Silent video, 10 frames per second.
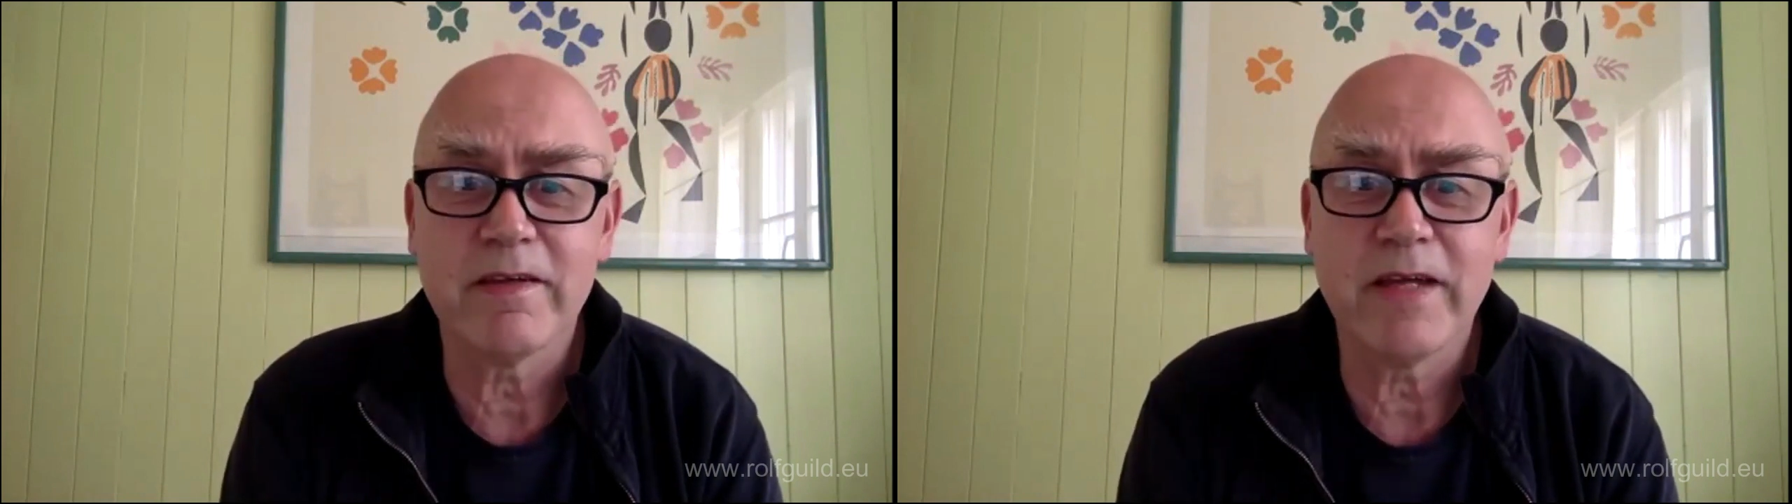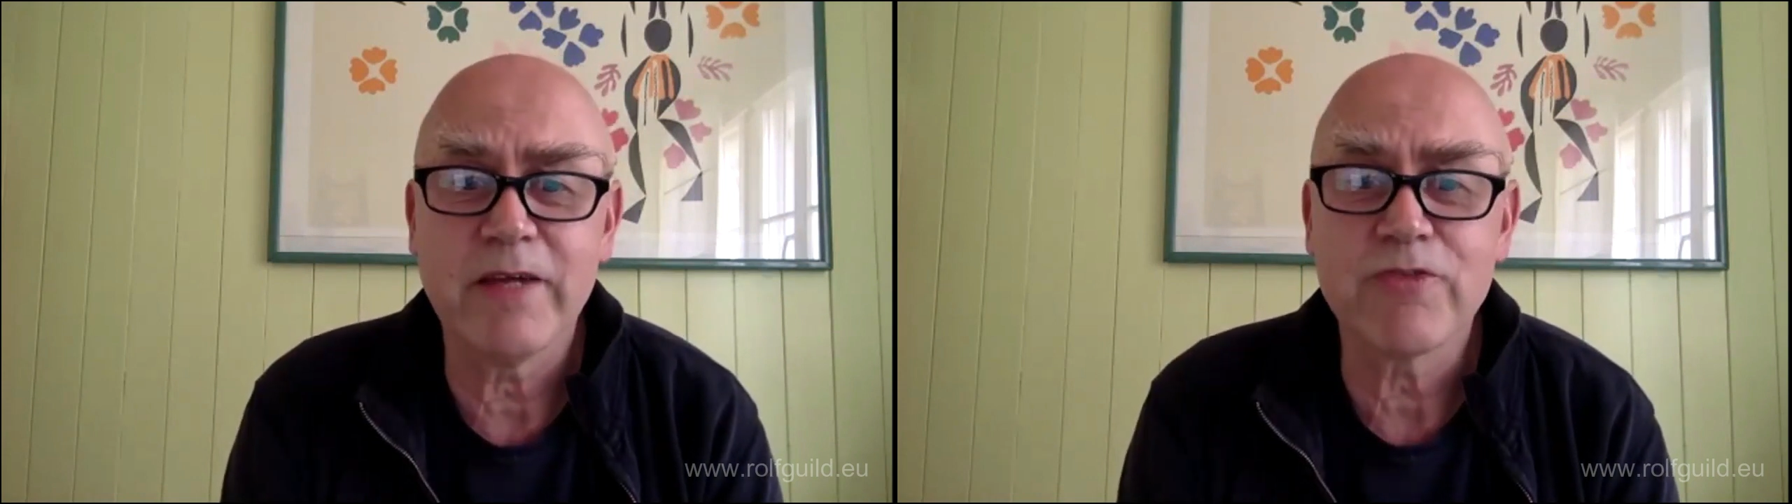
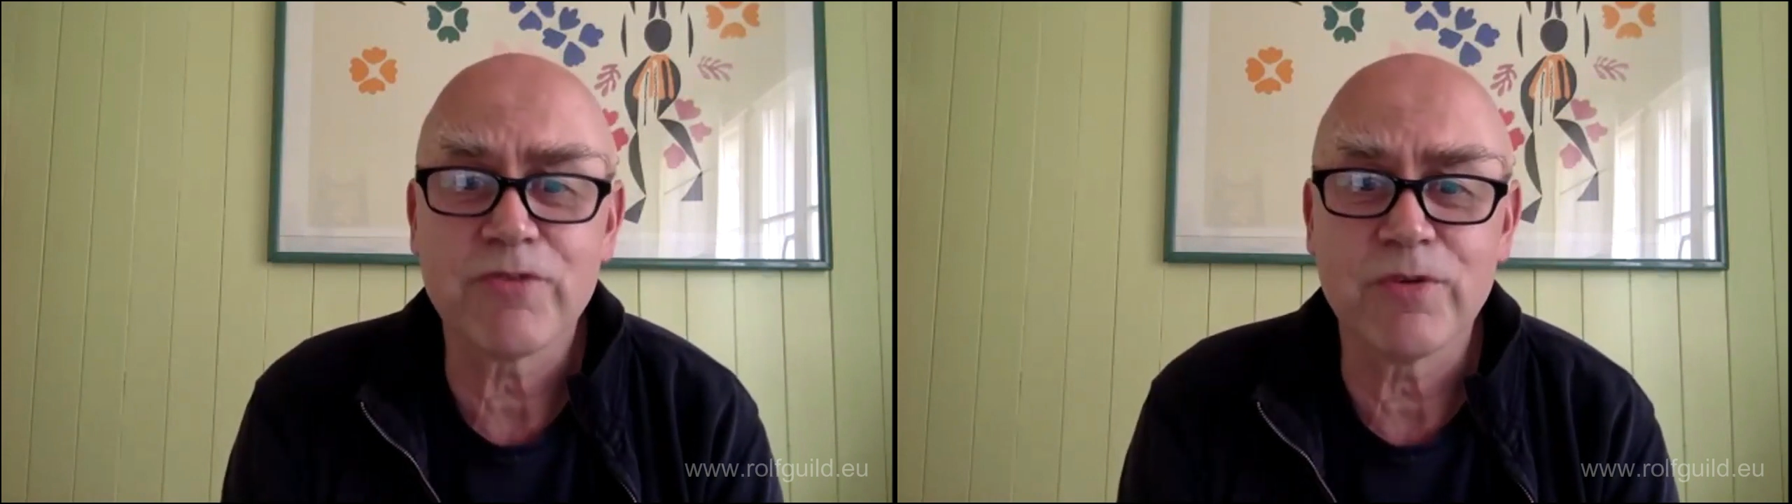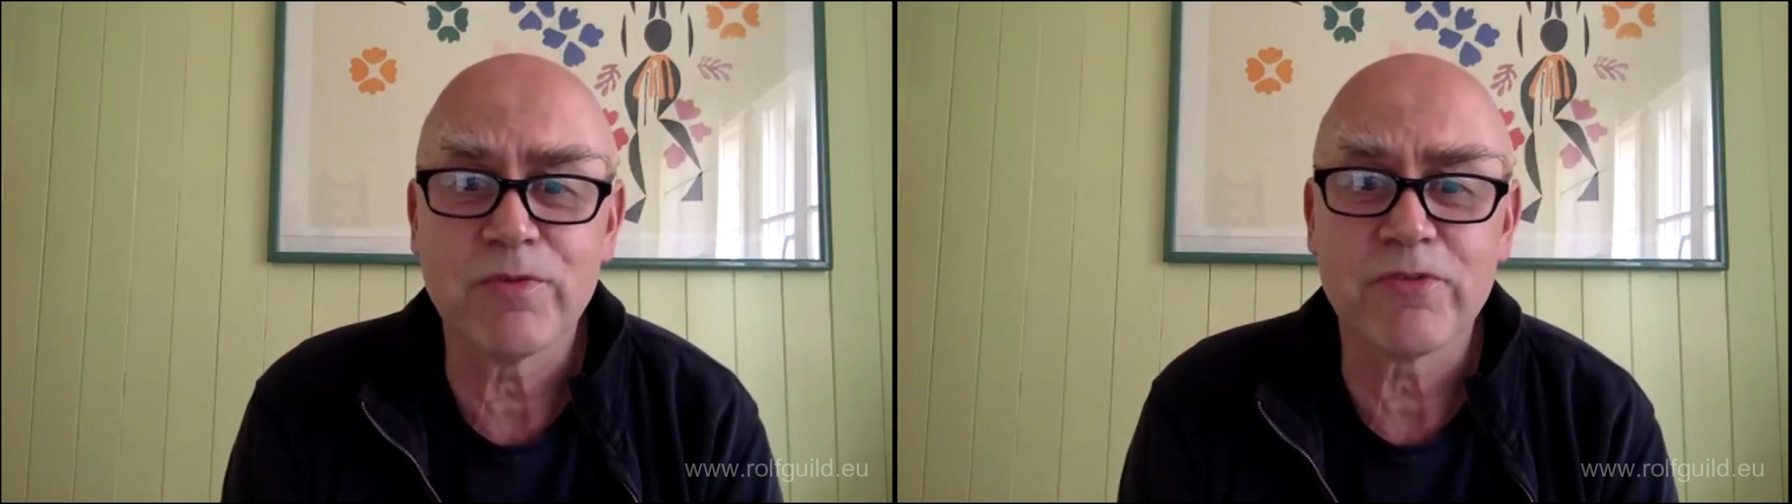
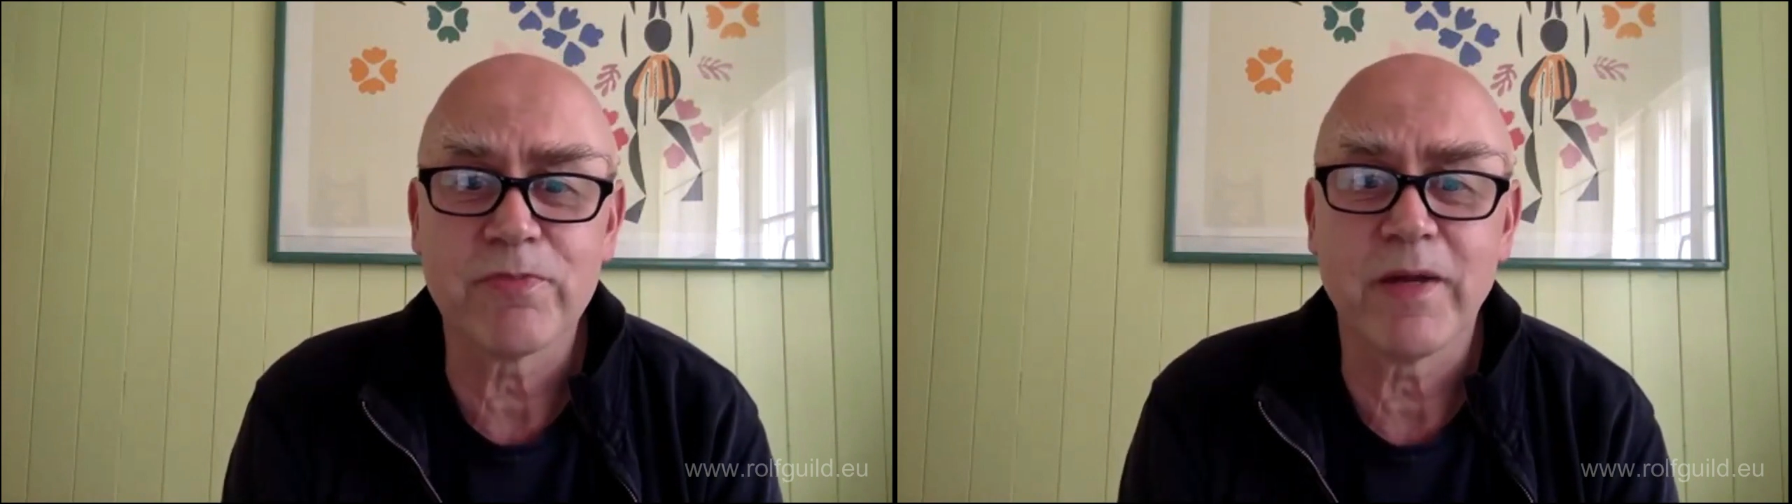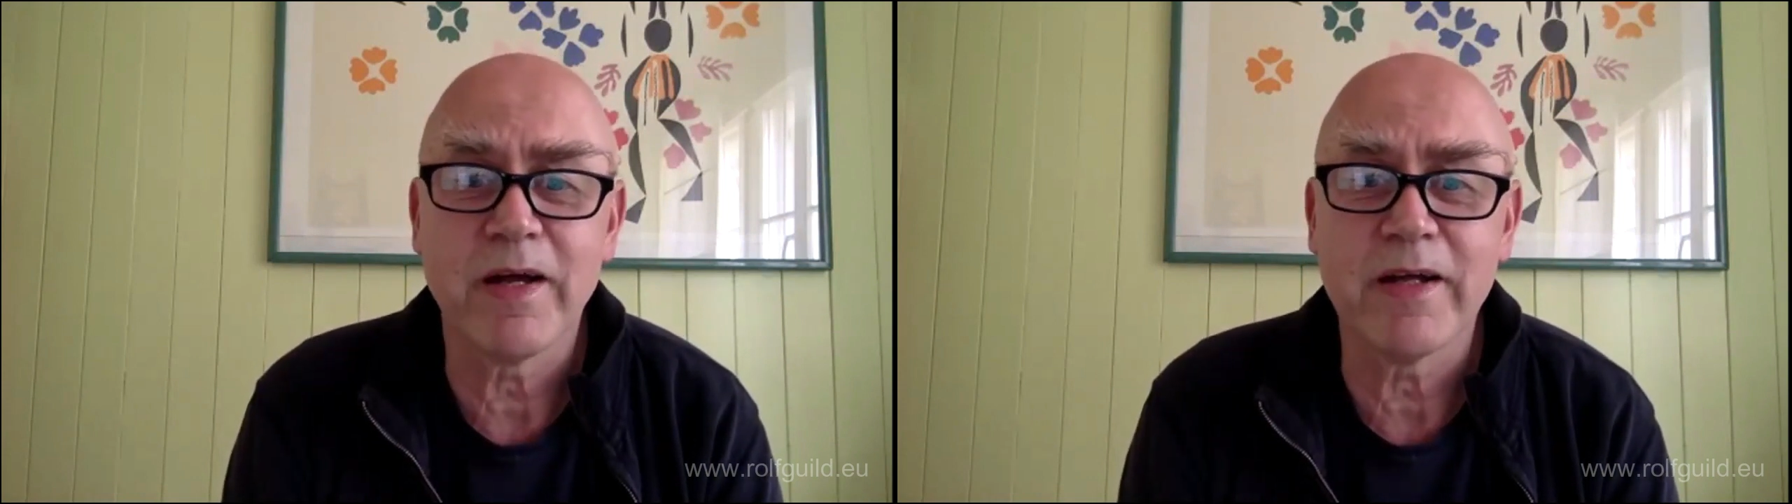intro was
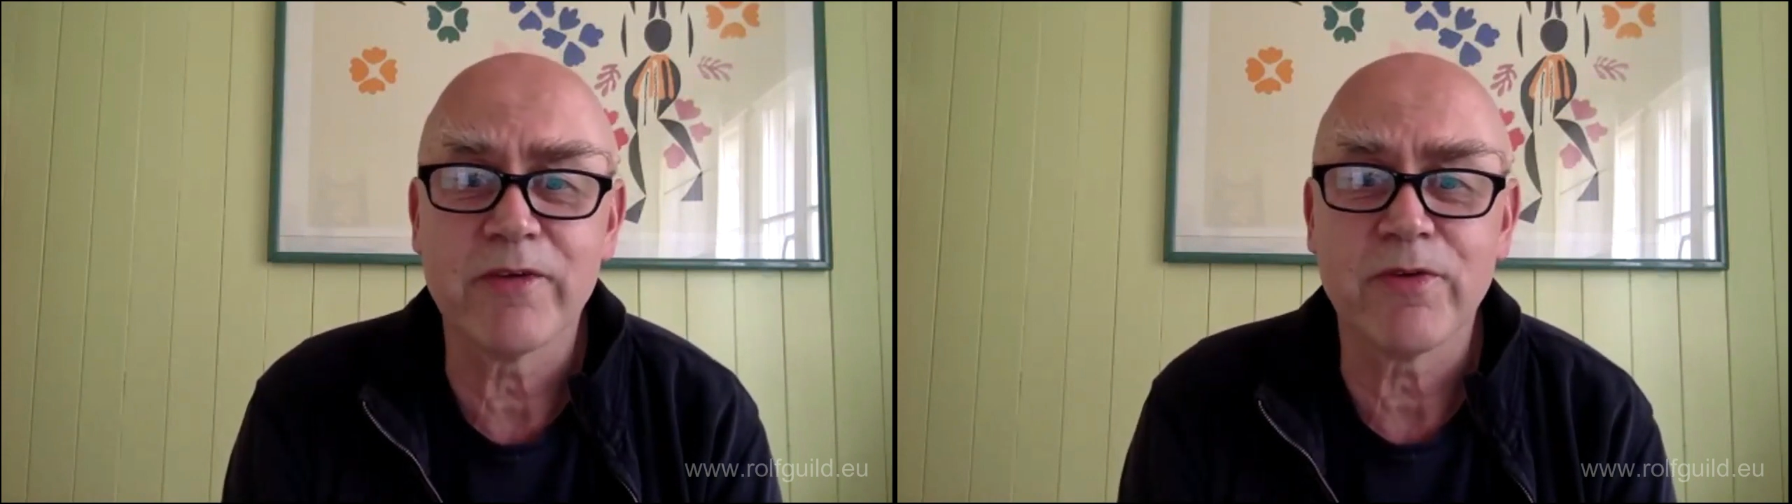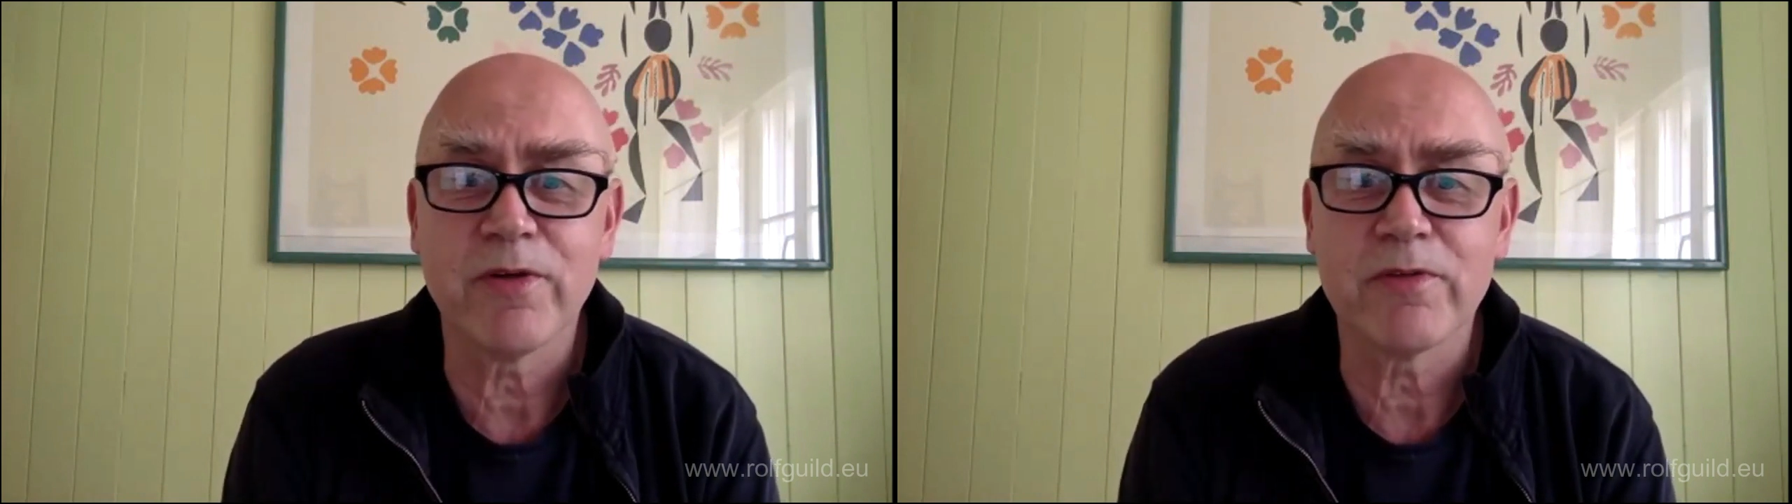by Ida
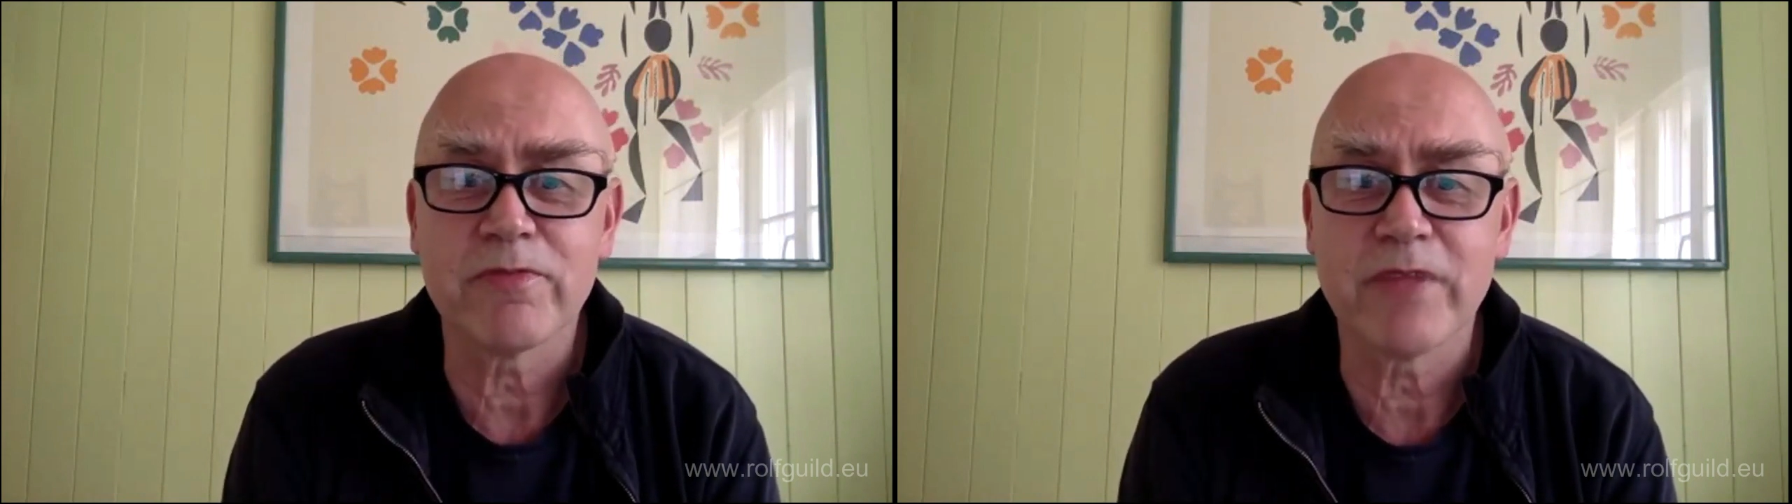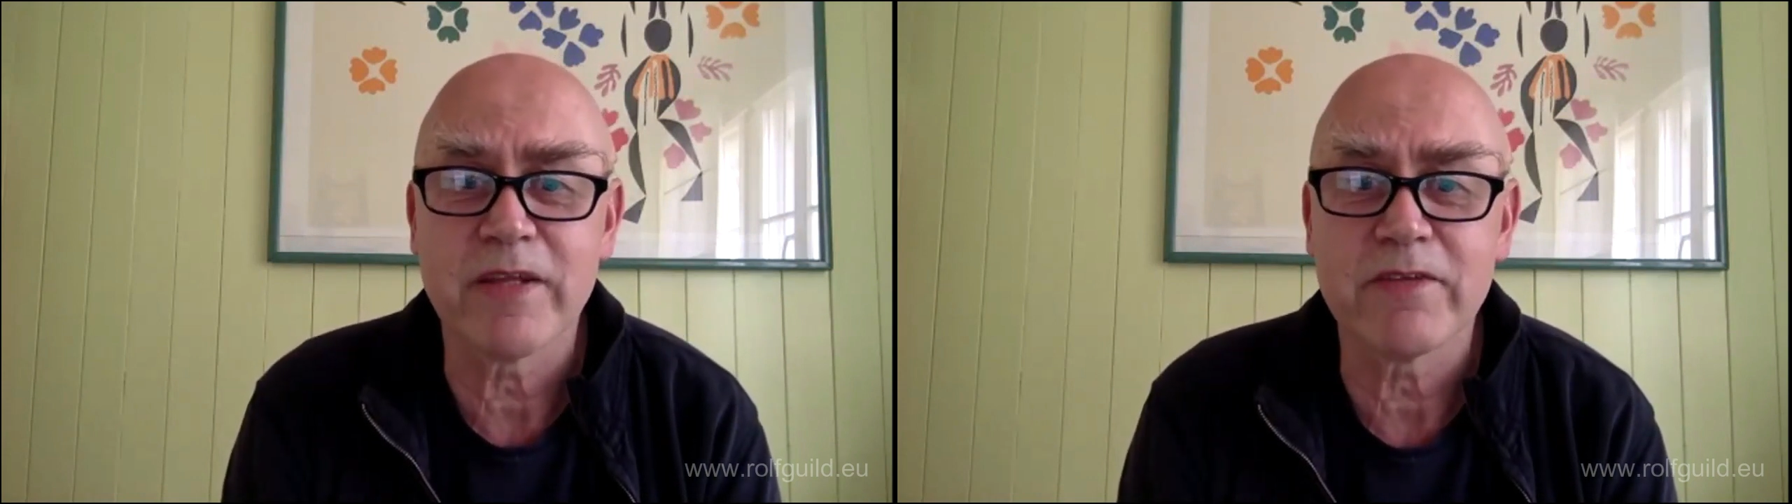Rolf,
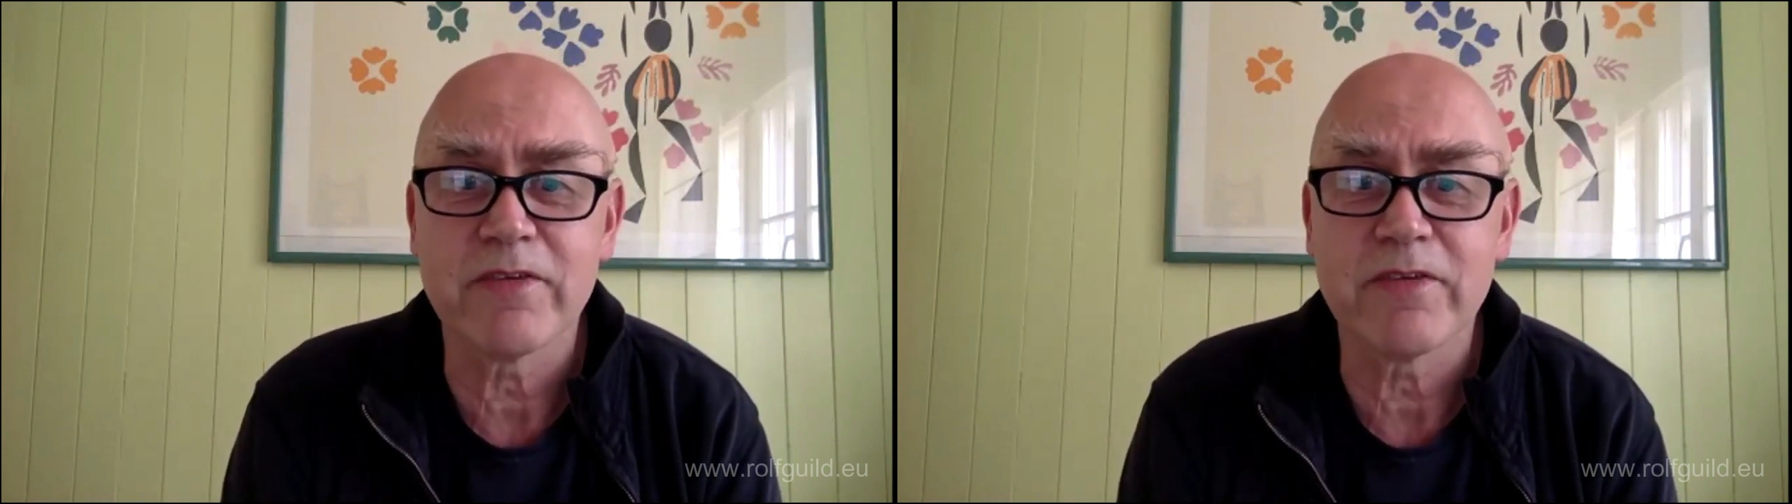that